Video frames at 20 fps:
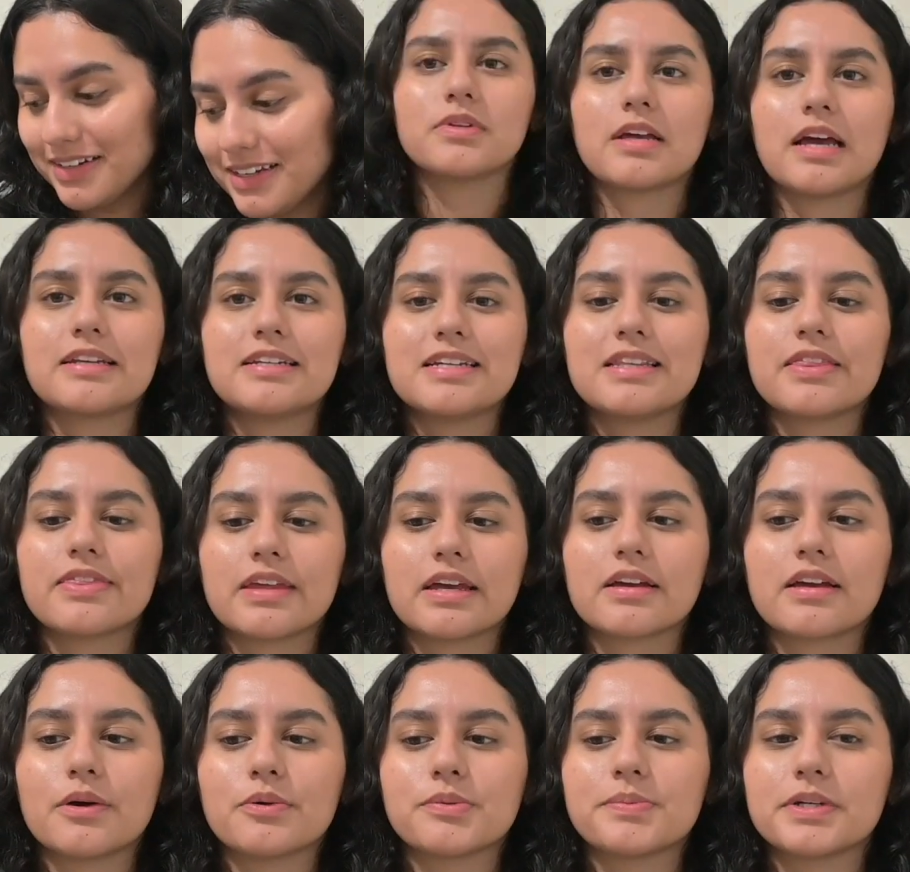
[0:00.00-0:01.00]
I didn't think
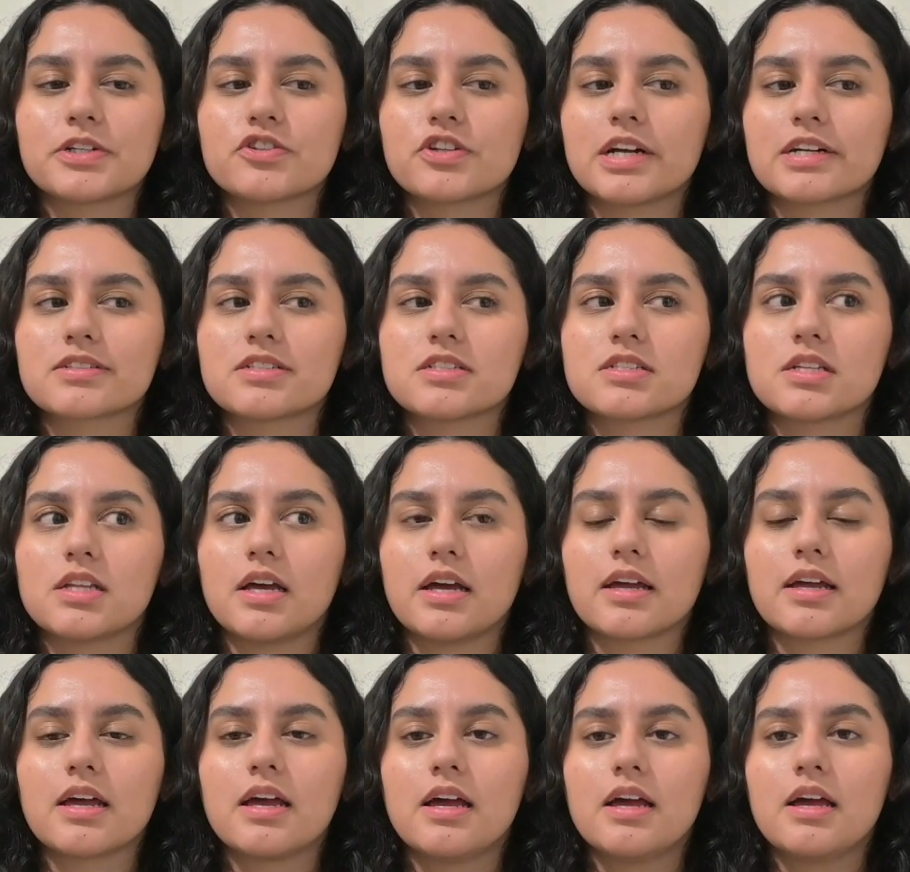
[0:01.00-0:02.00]
I would be attracted to
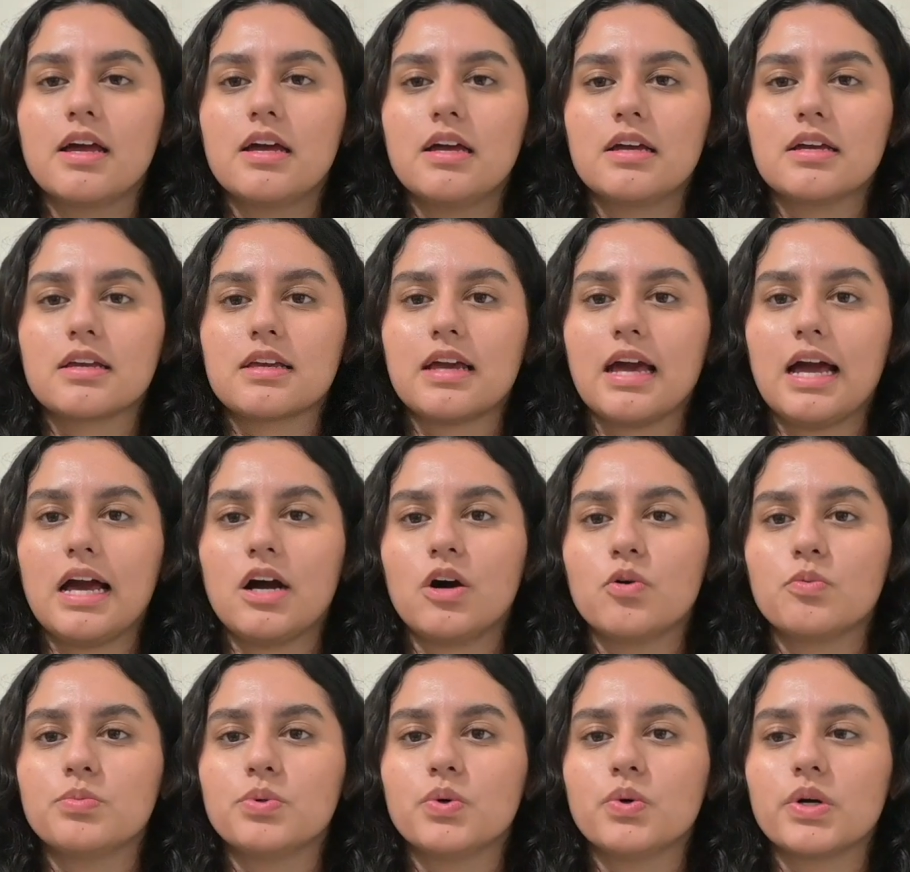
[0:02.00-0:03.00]
like
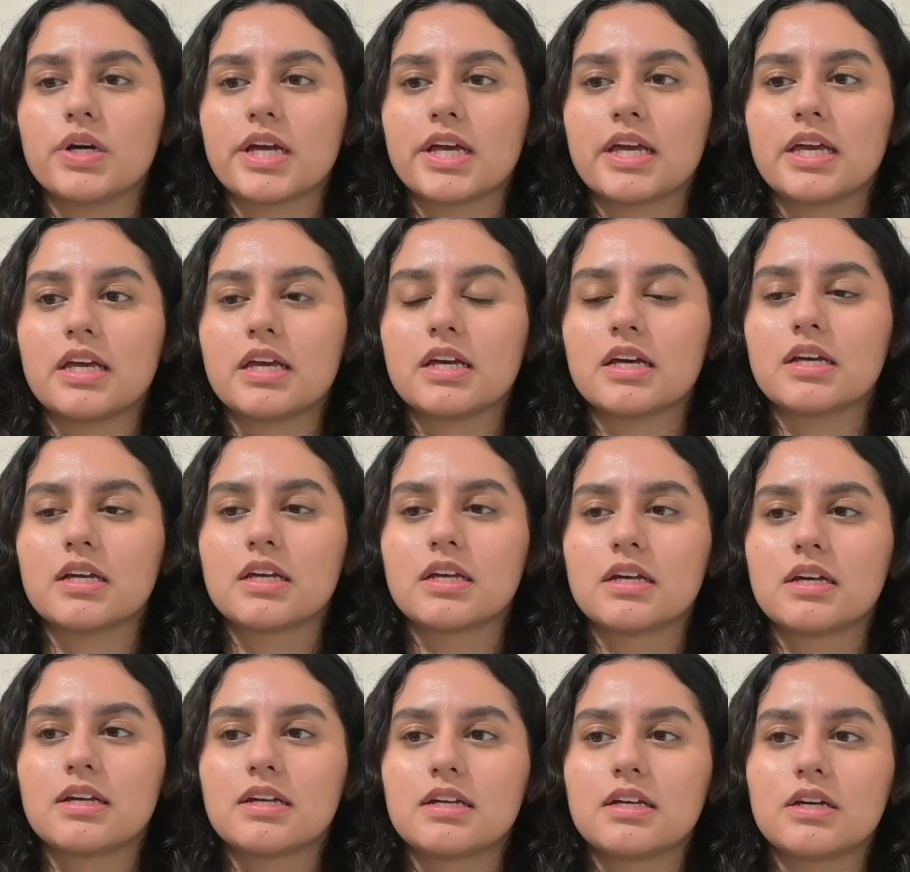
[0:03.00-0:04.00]
cowboy
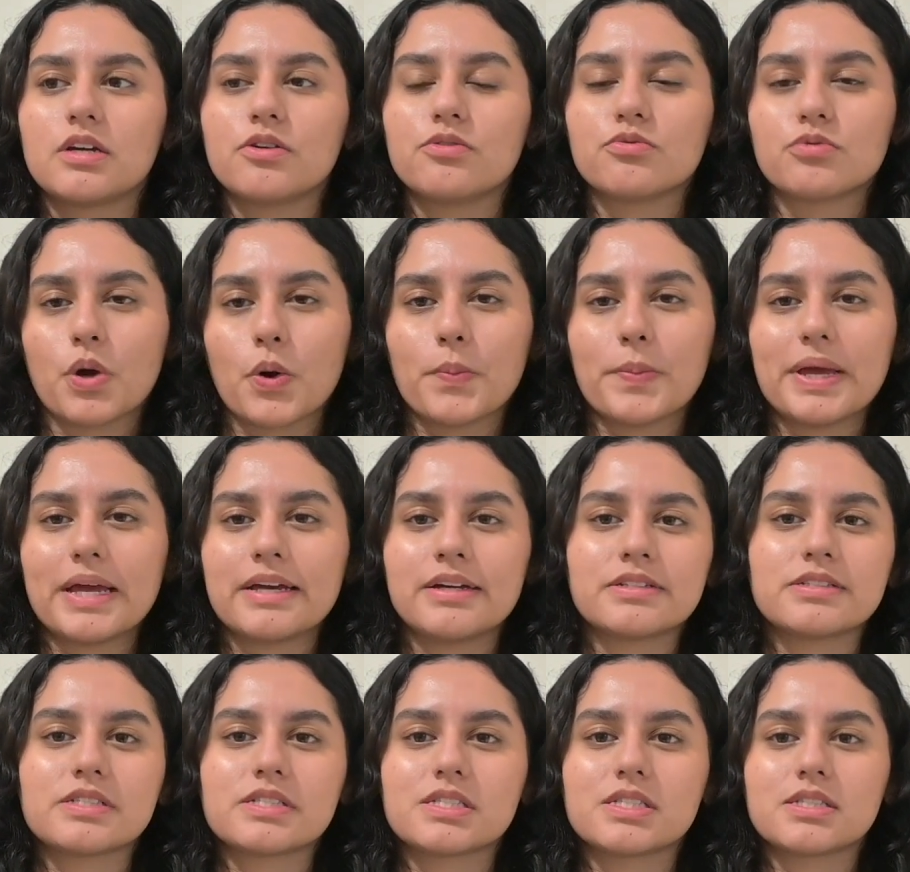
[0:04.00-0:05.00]

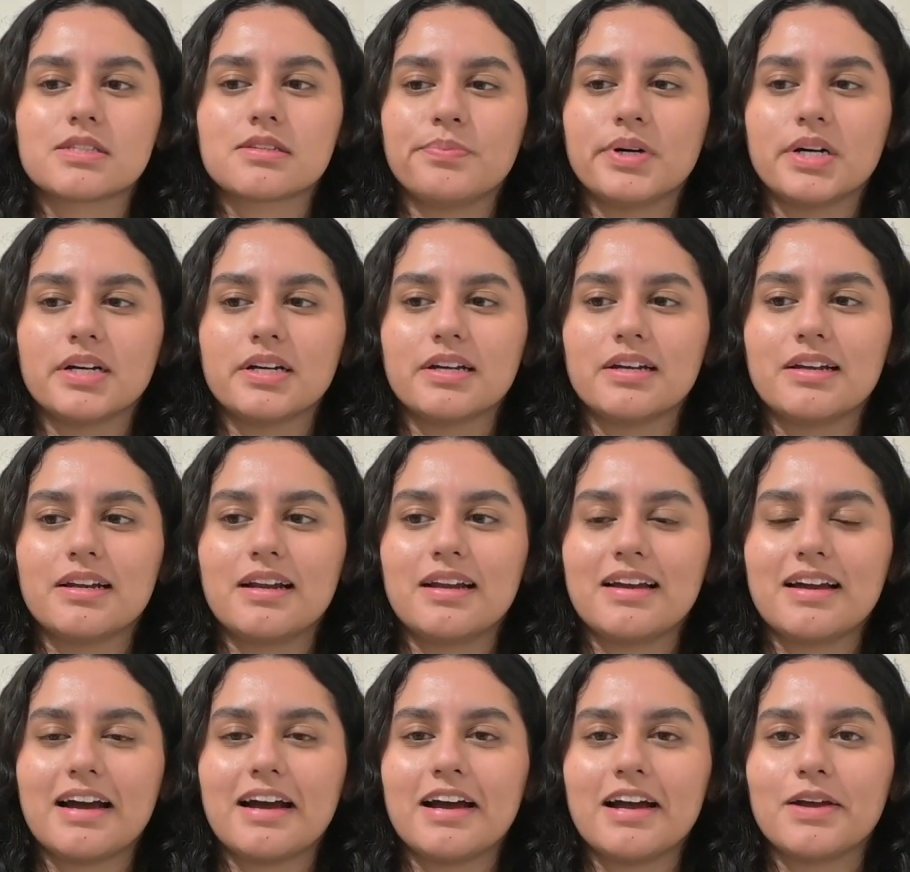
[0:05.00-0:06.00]
romance, but
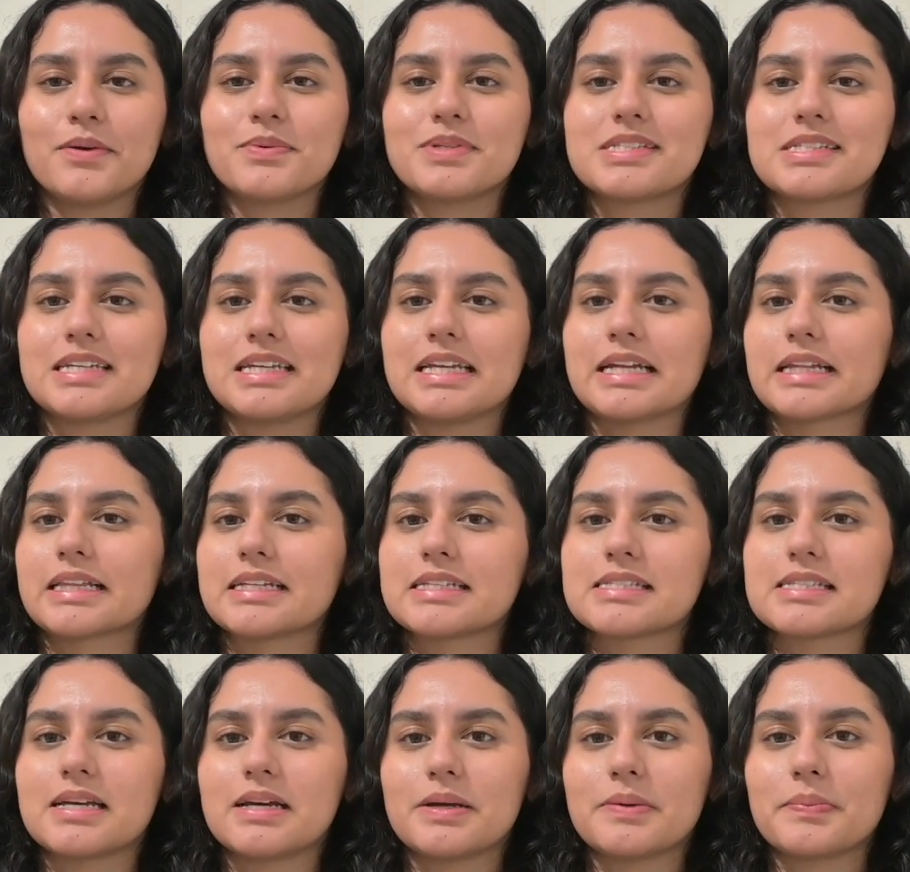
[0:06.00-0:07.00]
I was eating
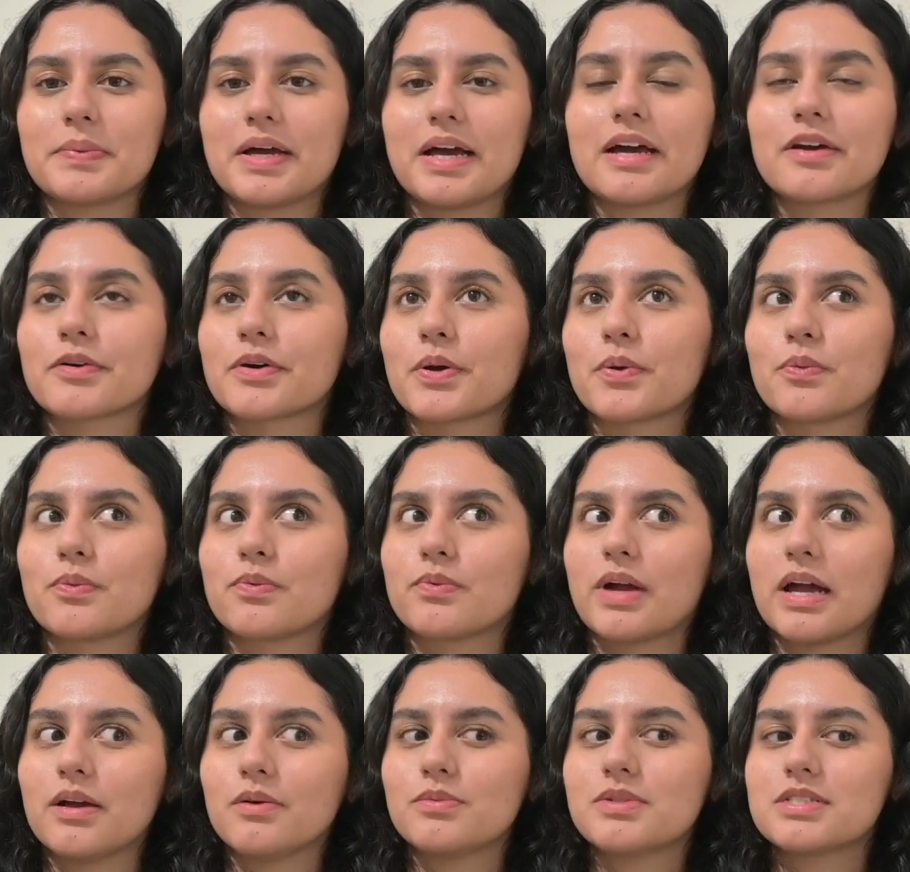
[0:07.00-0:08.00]
this up. I don't know,
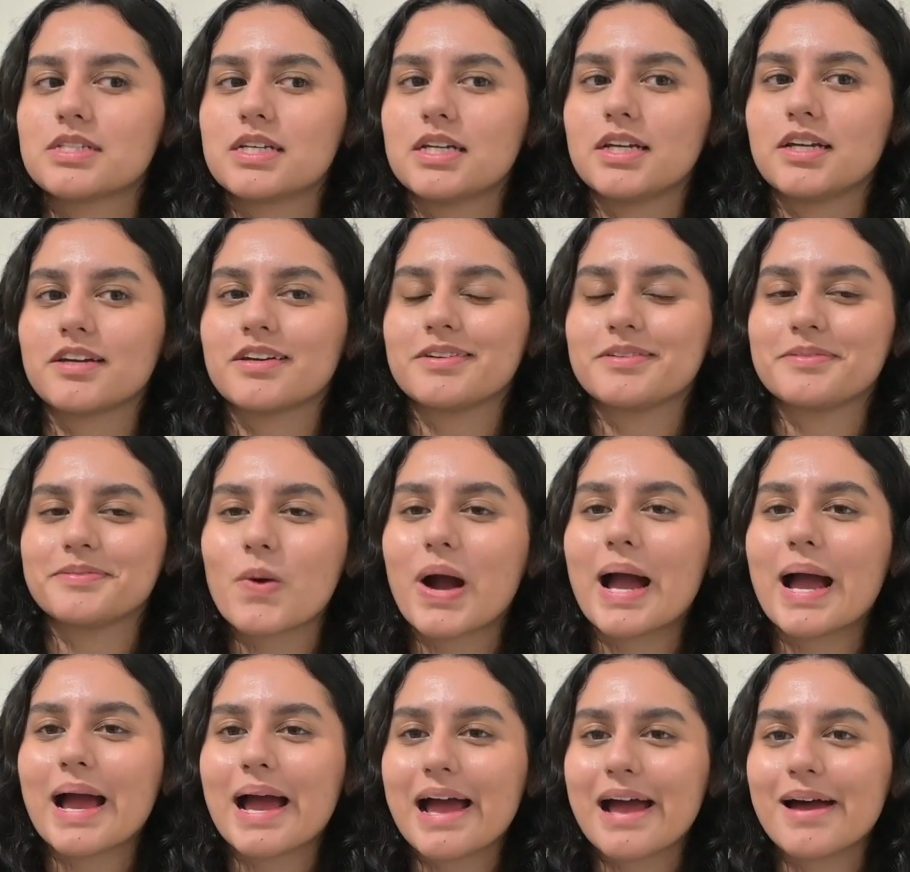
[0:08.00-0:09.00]
Rhett was like,
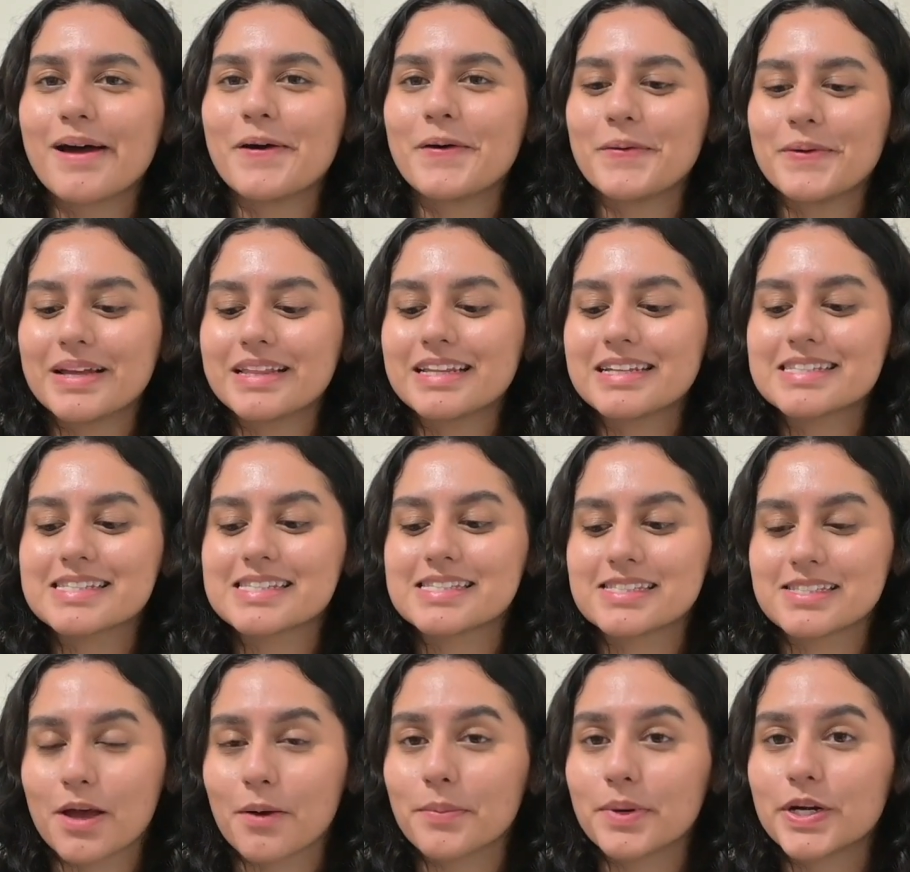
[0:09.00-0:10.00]
wow. And then
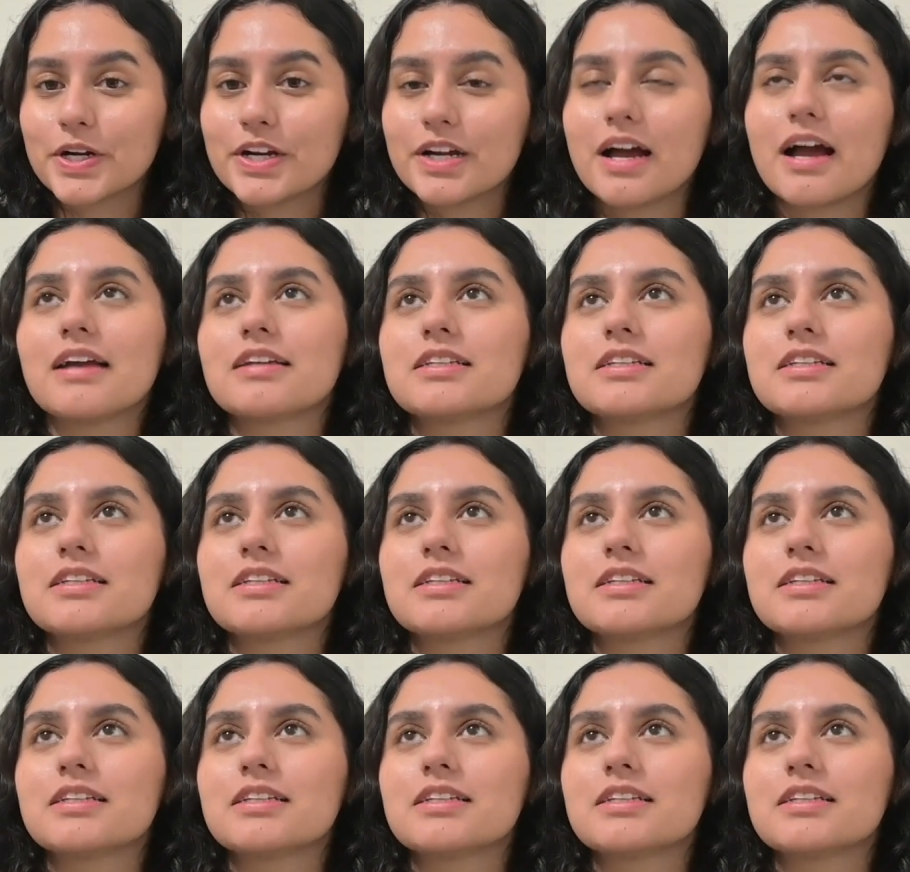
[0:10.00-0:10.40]
Summer,